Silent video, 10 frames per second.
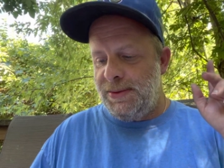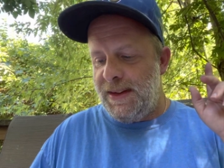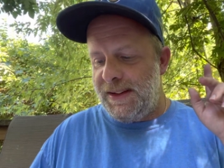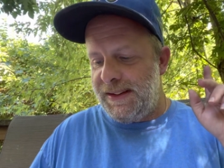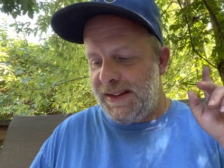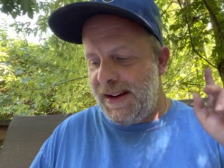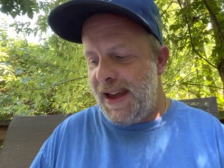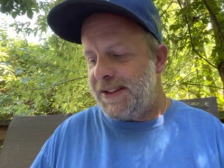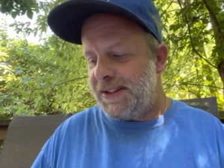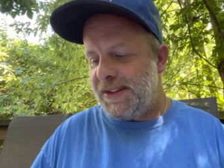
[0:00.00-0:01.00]
The
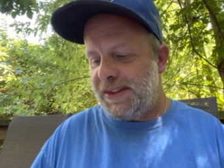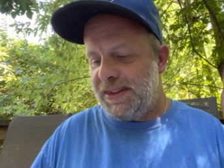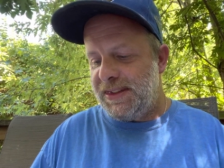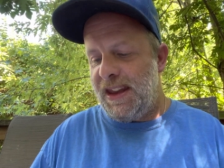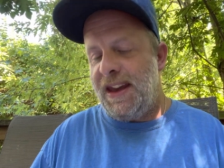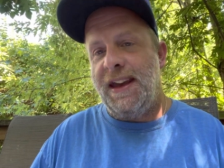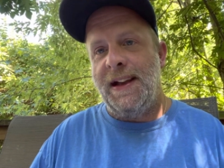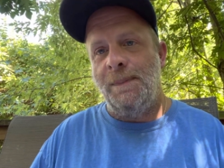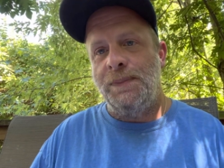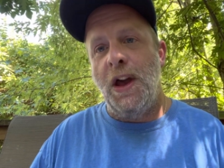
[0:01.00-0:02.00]
next thing.
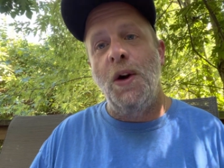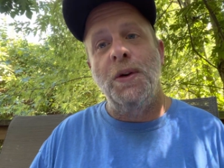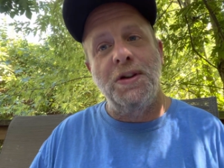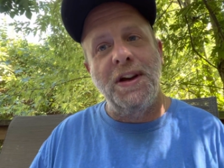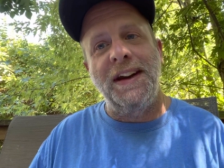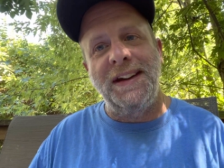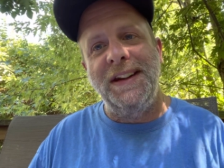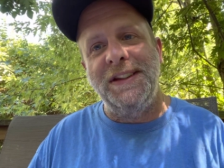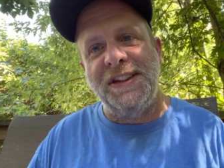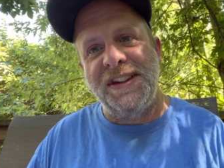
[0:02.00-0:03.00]
Oh, you're going to
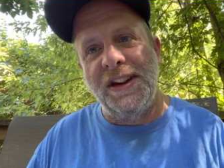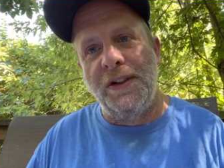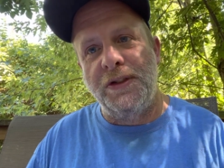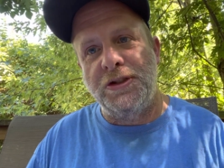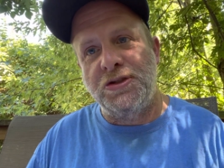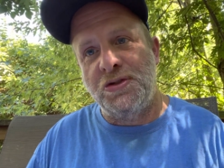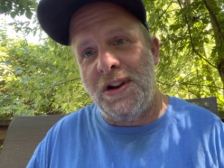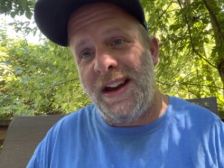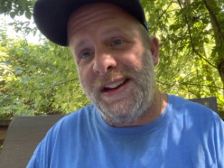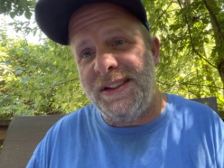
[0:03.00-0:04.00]
need silver
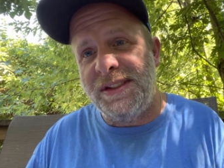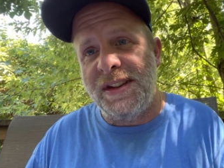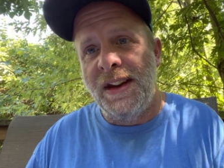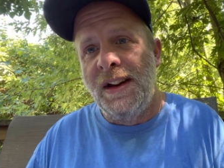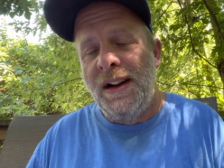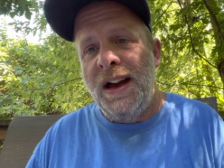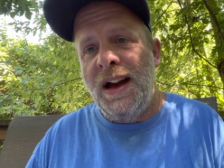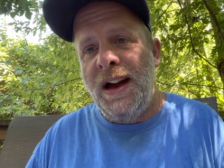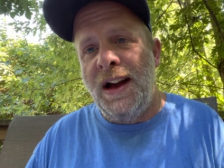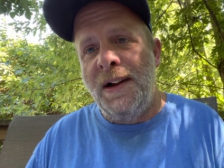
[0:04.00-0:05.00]
trays
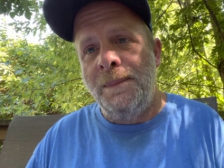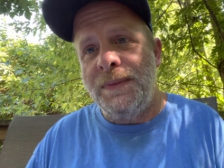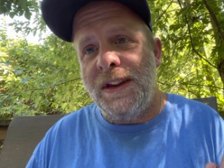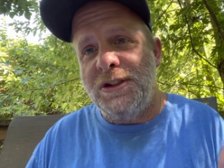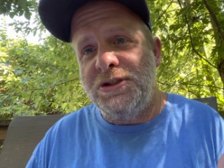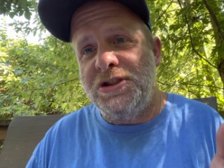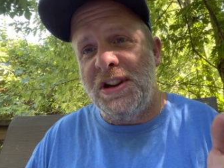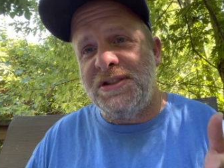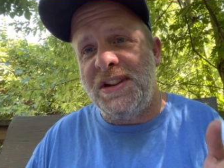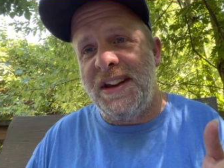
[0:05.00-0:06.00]
um,
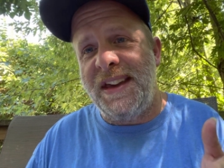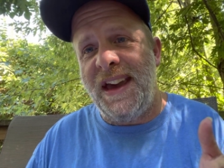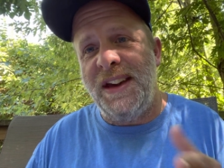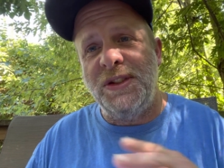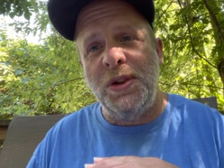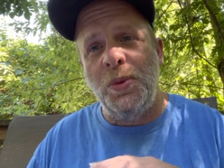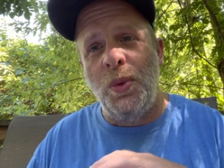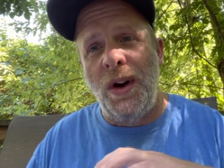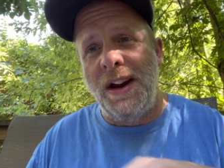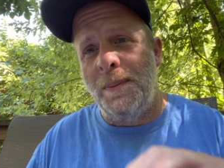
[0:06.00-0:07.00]
just in case you
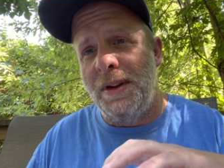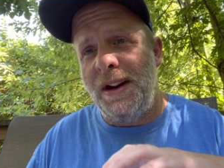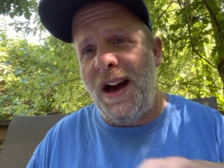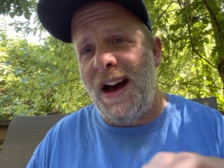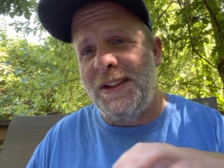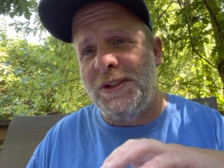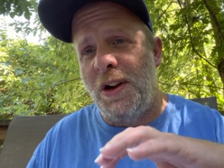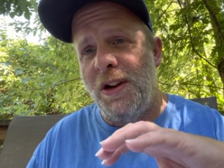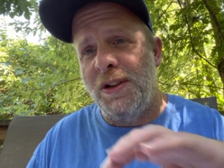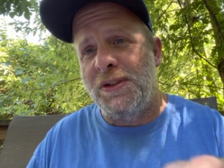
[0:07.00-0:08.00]
want to put hot
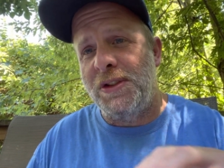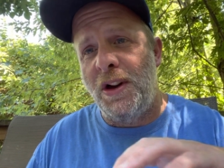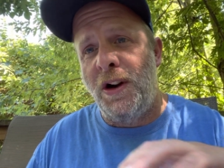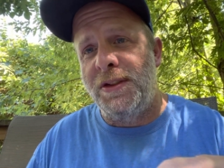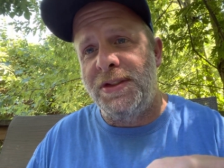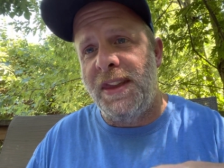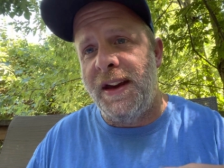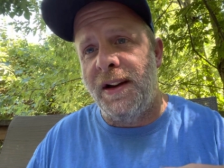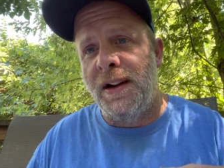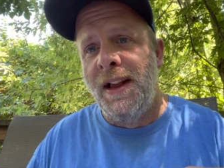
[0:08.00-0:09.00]
dogs on
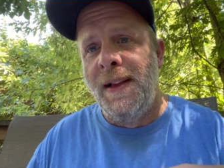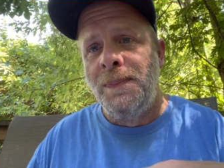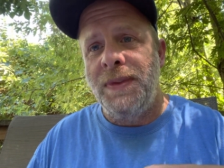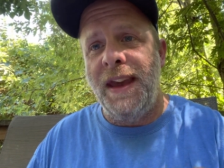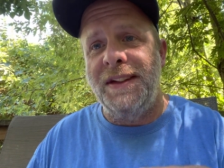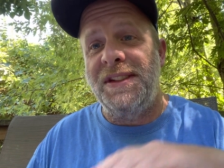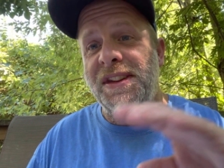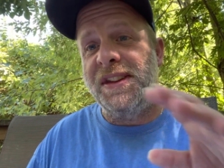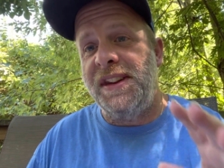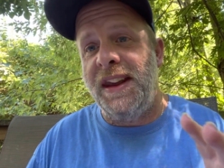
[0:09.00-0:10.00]
there and
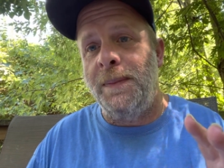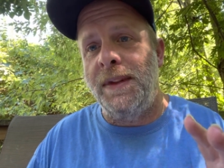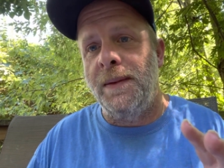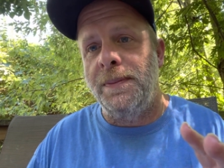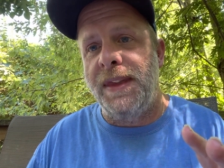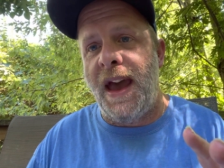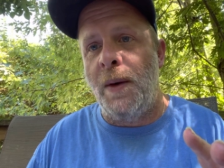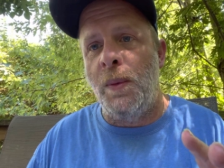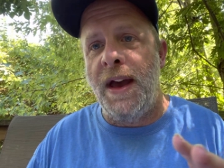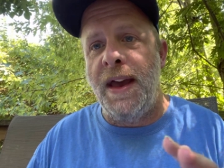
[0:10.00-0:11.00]
steam them
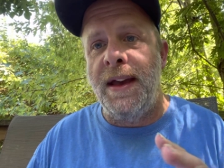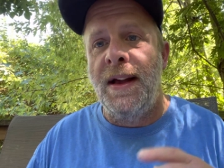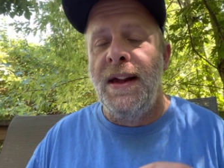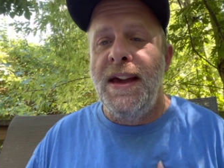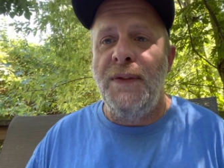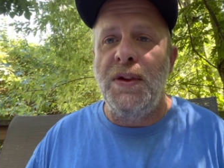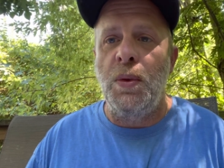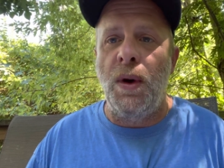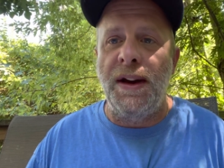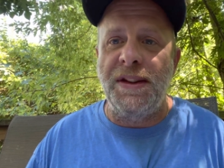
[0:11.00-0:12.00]
that way if you
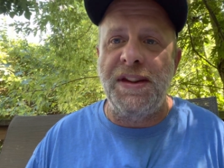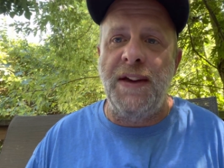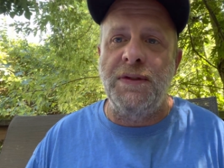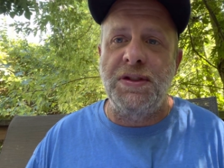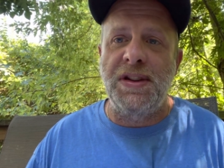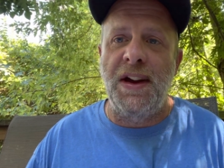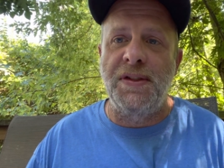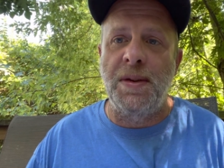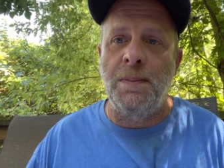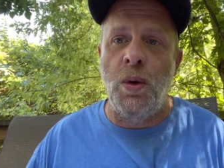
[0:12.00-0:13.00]
want to save
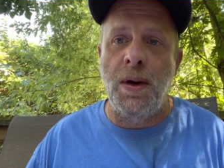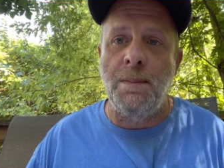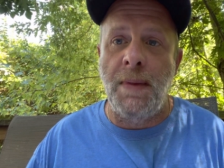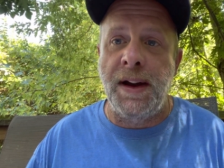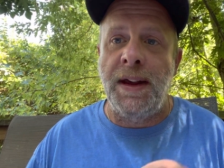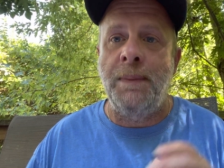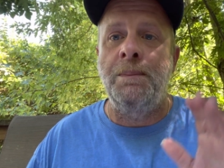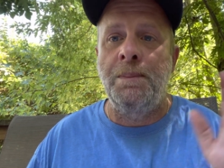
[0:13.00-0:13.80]
yourself some more money.